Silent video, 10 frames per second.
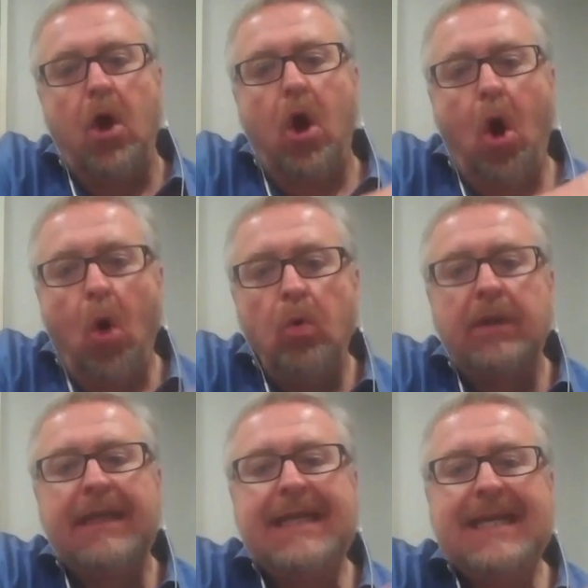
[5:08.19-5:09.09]

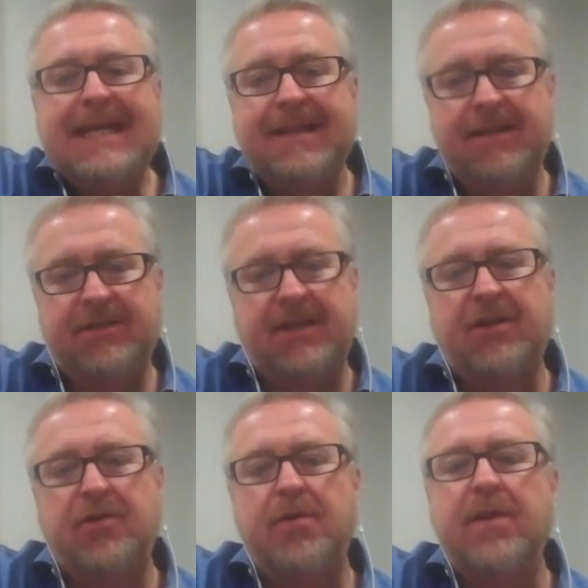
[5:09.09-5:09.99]
only in the
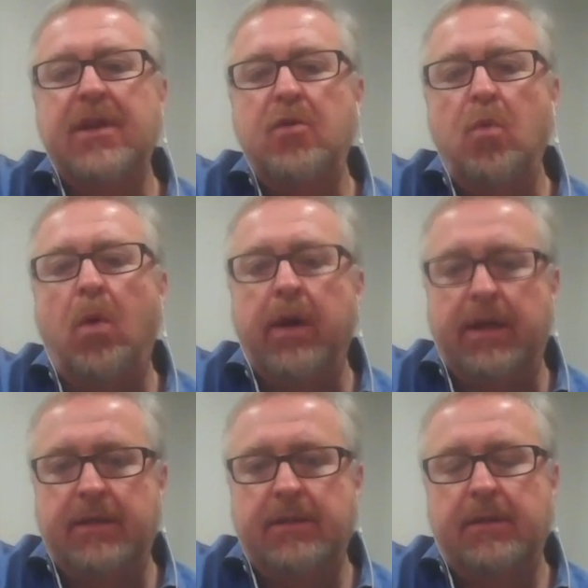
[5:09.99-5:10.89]
sector that you want it.
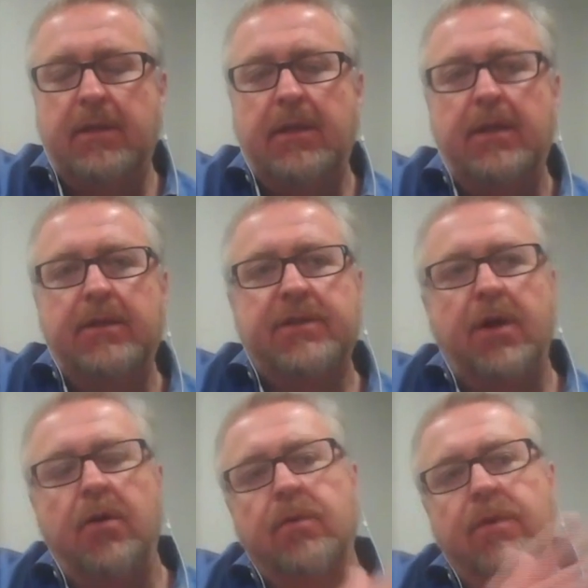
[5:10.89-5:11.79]

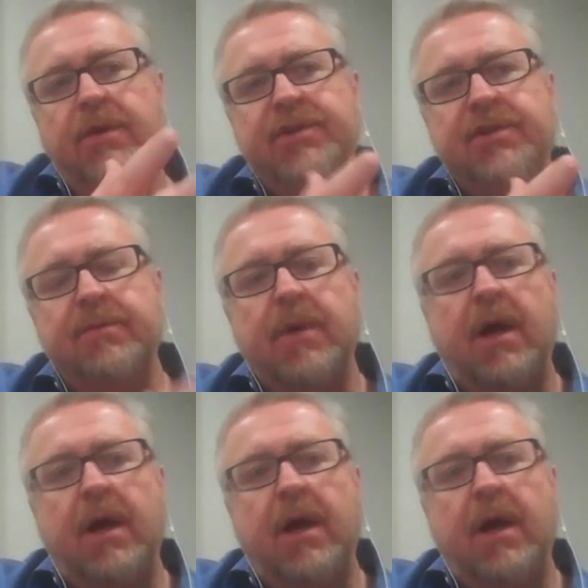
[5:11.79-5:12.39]
So there's some